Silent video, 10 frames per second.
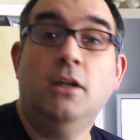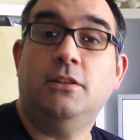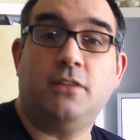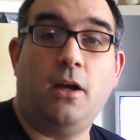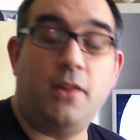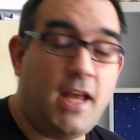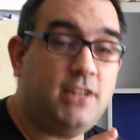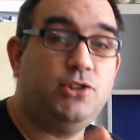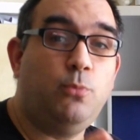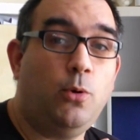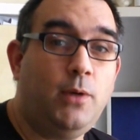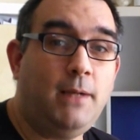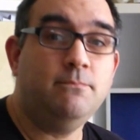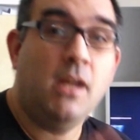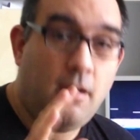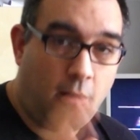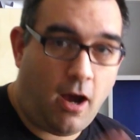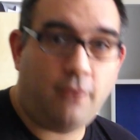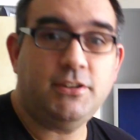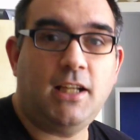So there's your warning.
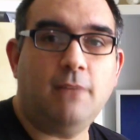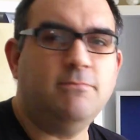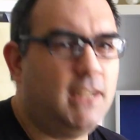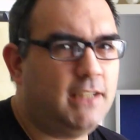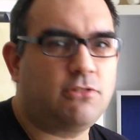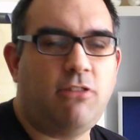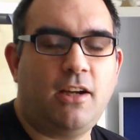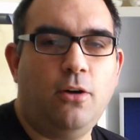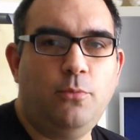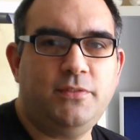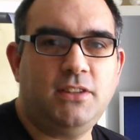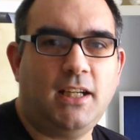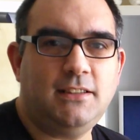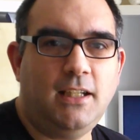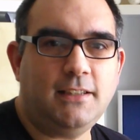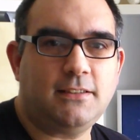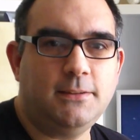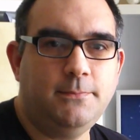Other than that, let's crack on with today's list.